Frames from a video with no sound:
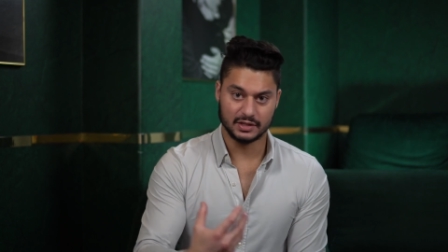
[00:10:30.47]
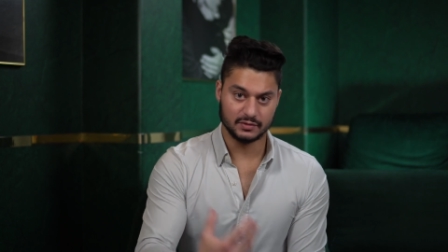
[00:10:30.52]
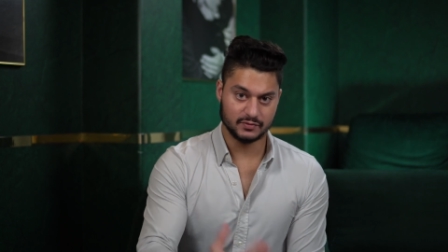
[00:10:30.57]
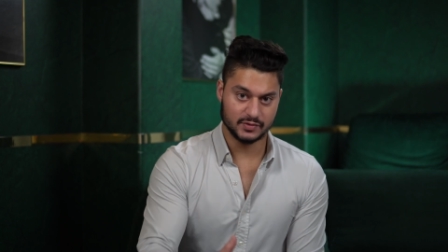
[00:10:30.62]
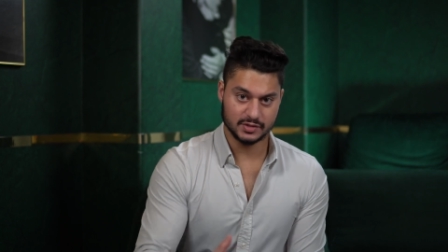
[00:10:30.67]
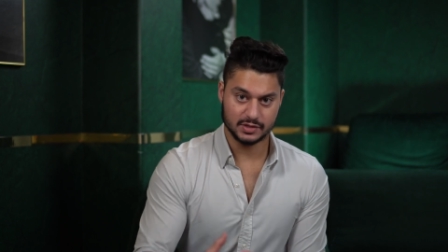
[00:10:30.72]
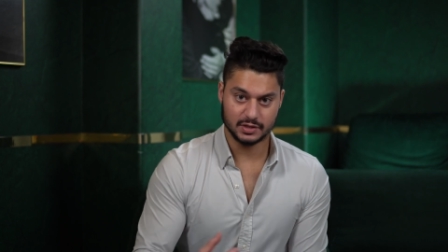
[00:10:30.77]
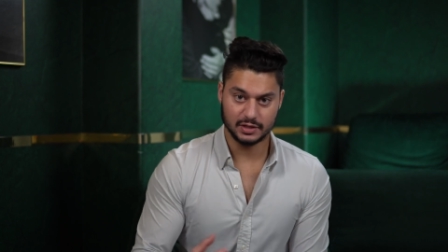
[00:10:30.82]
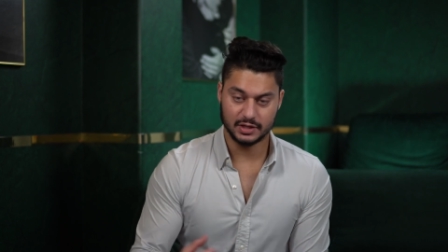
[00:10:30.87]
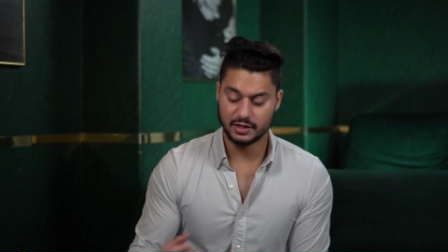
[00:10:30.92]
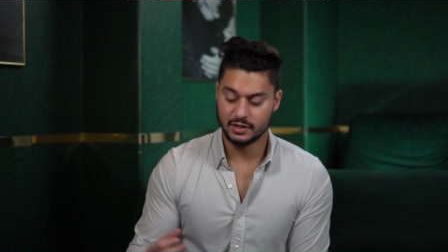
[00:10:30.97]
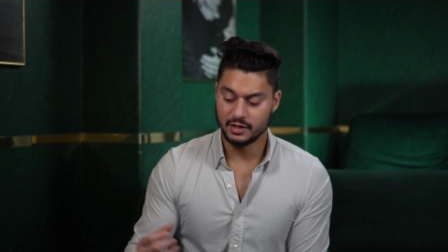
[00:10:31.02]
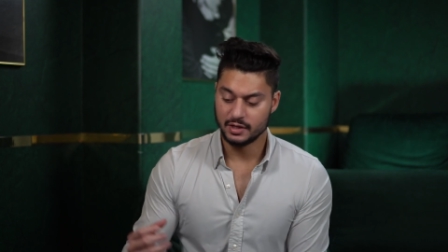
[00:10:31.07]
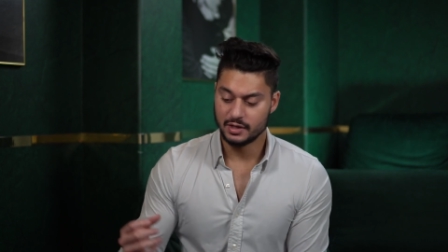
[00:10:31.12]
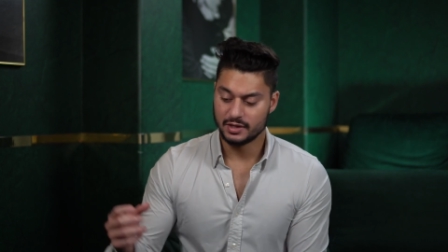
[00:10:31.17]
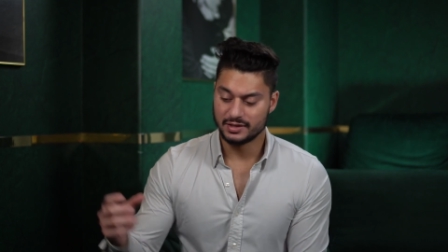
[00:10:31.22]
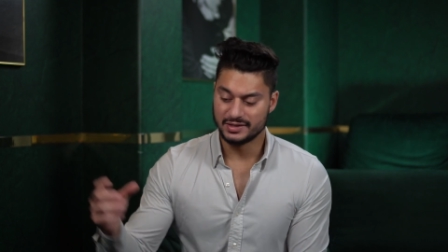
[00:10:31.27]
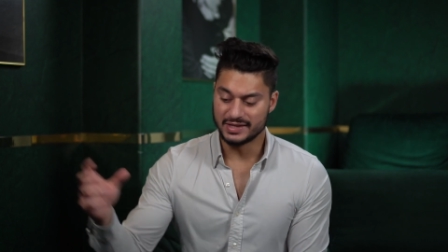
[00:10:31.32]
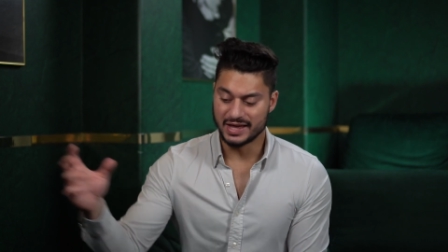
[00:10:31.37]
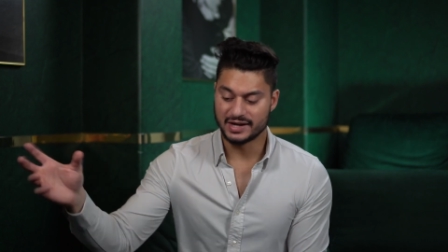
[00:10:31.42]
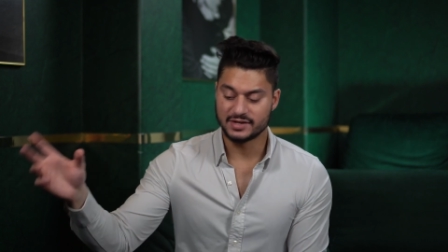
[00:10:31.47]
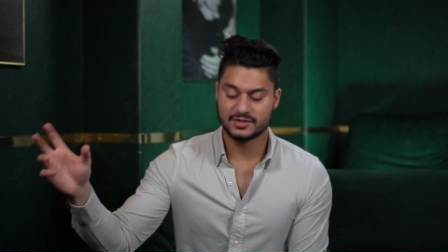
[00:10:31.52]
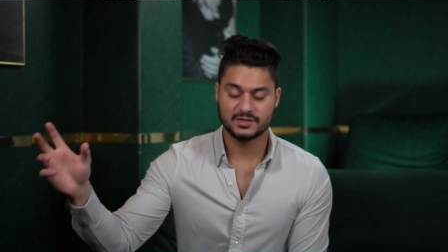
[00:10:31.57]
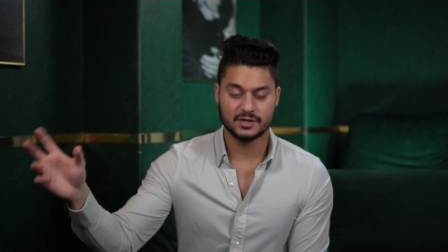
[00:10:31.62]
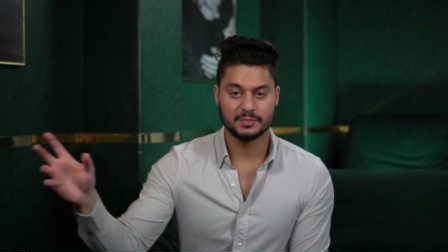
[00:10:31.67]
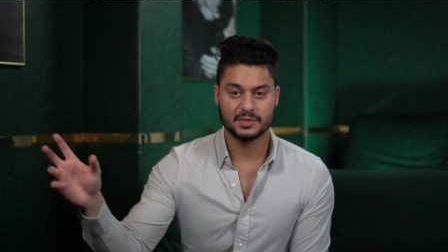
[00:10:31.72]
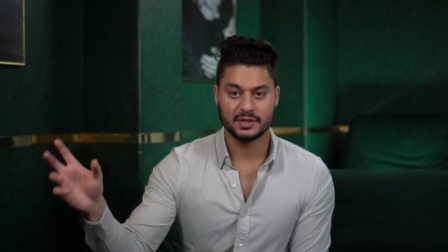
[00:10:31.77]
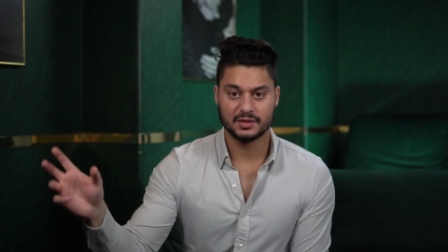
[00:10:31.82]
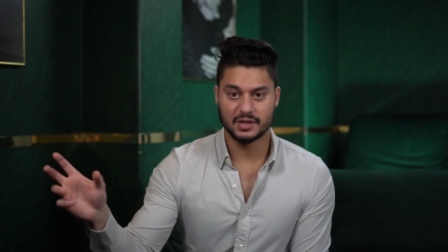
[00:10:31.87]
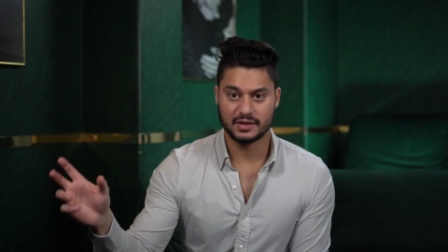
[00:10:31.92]
and physically, that is
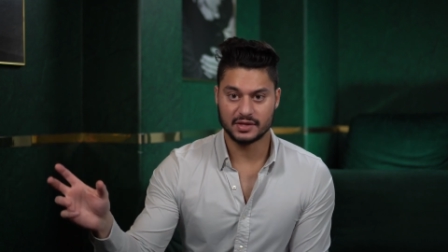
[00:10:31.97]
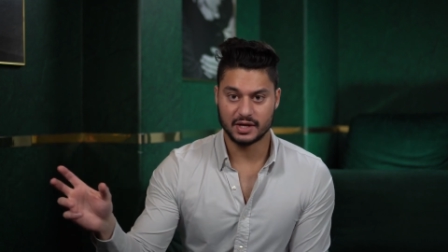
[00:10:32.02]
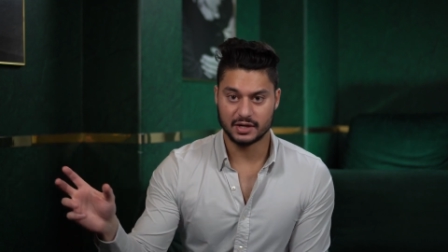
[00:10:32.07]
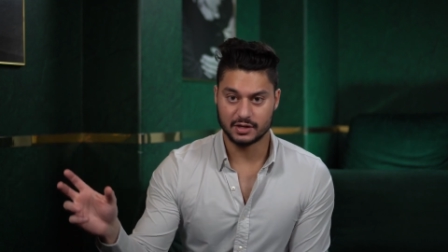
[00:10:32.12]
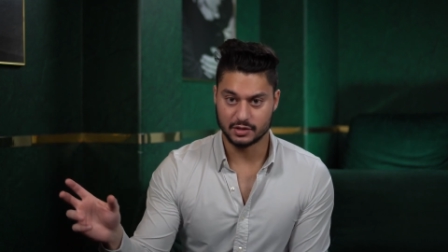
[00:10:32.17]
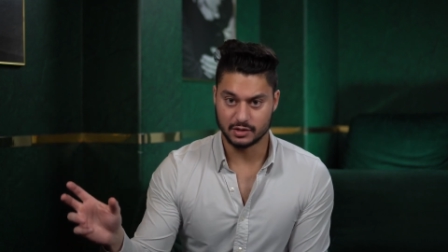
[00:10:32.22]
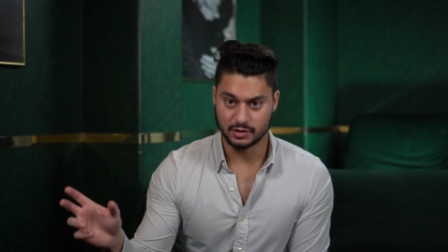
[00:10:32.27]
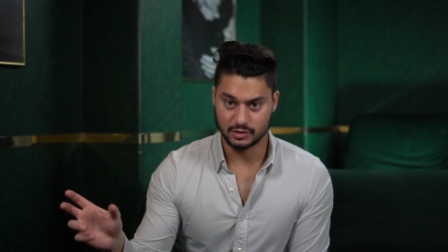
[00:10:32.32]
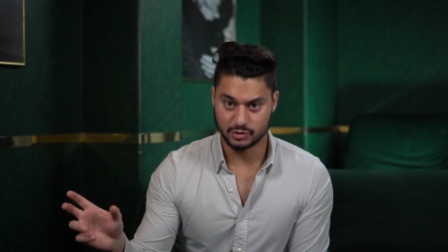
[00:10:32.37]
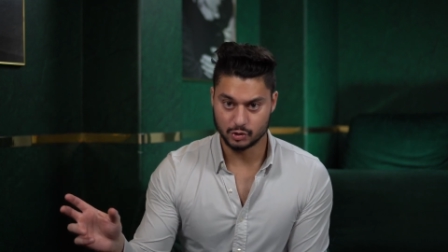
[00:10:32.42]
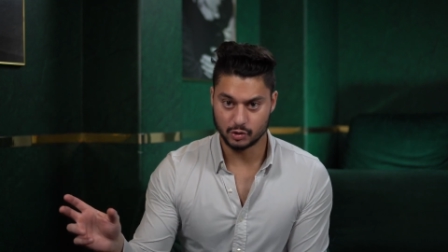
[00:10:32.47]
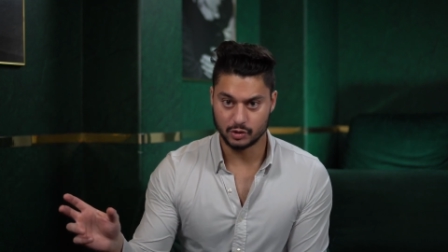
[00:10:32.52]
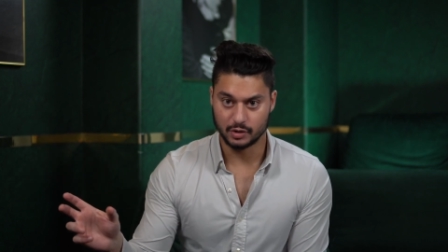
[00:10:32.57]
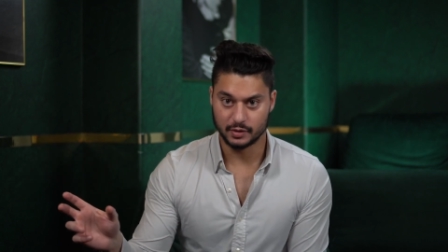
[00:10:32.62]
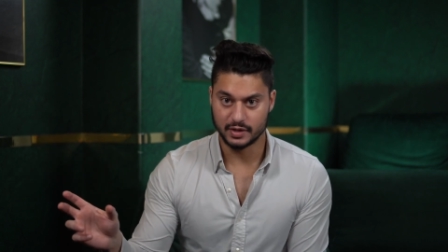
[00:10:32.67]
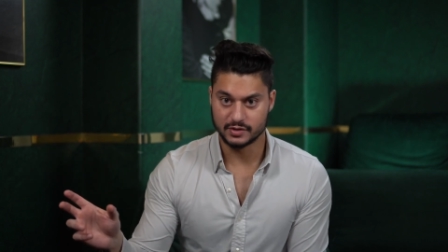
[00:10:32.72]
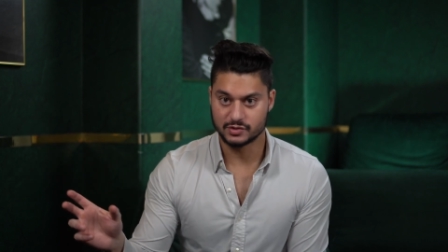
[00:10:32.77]
something that they could control.